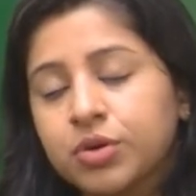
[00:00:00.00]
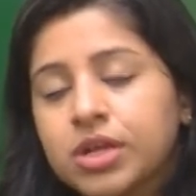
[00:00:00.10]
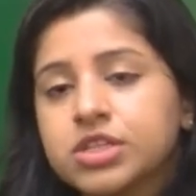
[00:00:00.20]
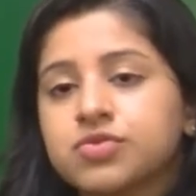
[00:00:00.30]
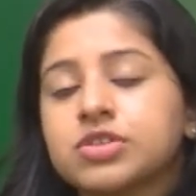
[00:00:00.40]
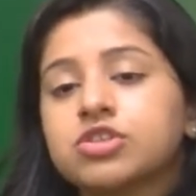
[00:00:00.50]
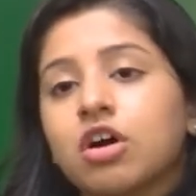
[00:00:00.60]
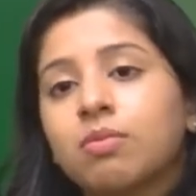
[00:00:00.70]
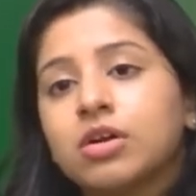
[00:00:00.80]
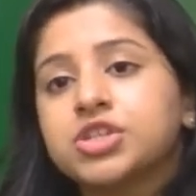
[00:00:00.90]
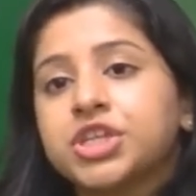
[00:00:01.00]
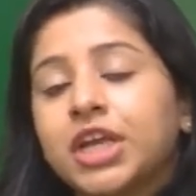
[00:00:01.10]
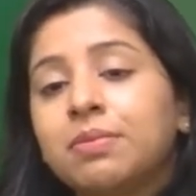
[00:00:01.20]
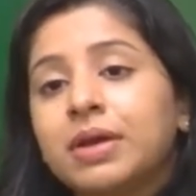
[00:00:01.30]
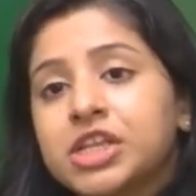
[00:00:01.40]
Test, we saw about
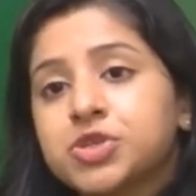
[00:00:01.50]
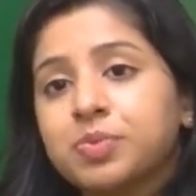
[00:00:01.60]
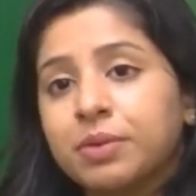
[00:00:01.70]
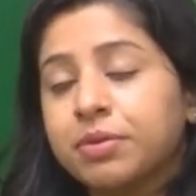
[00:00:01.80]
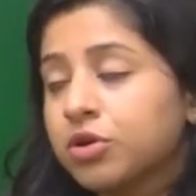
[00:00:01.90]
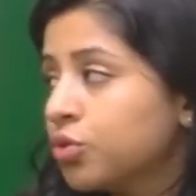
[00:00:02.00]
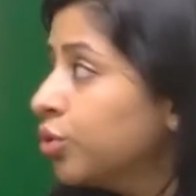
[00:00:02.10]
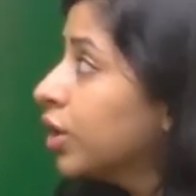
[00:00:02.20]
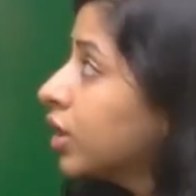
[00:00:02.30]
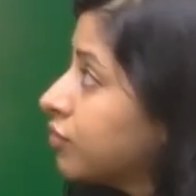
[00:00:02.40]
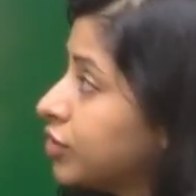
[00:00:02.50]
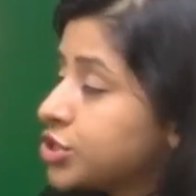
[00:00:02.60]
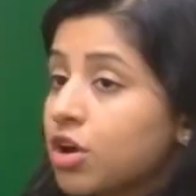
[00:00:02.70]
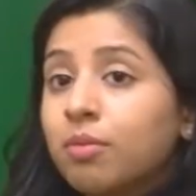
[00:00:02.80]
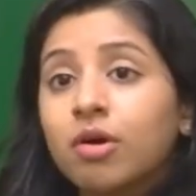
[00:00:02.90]
JEE Mains Paper 2, we
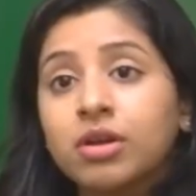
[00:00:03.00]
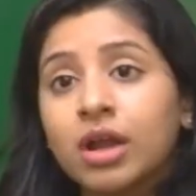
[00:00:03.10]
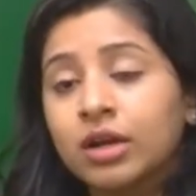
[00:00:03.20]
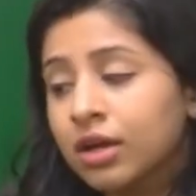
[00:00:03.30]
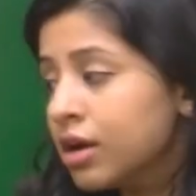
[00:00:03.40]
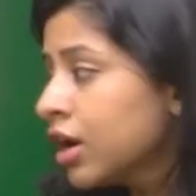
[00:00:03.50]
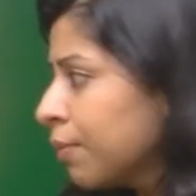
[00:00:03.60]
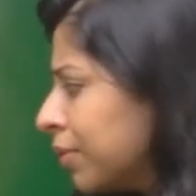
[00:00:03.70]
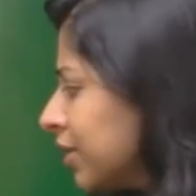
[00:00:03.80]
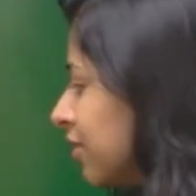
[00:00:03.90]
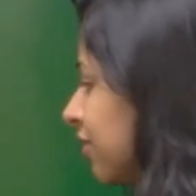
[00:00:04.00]
saw about NATA, but then